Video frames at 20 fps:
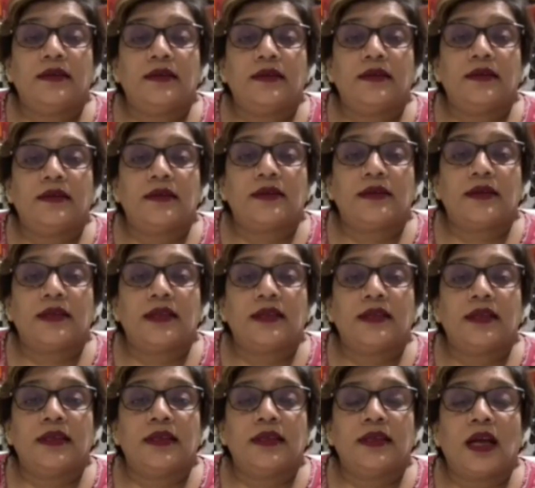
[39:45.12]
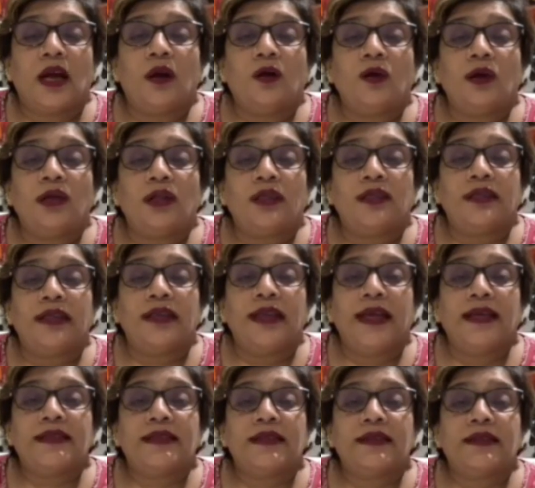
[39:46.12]
So now the
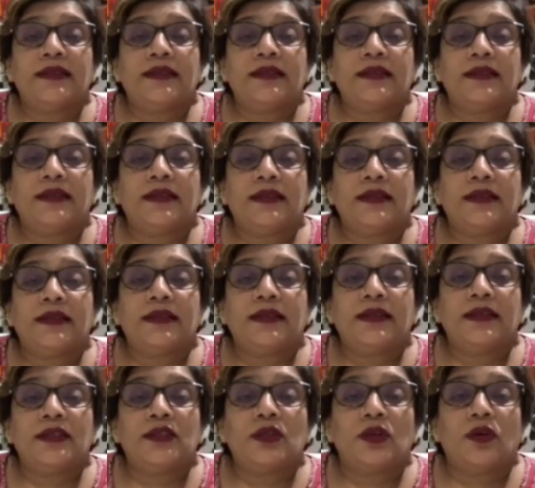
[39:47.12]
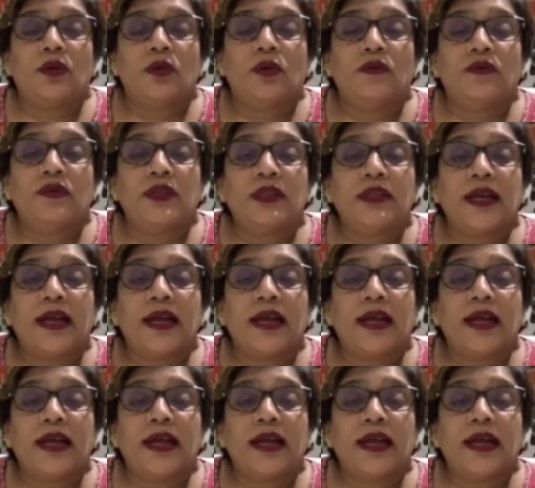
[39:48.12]
laser is over,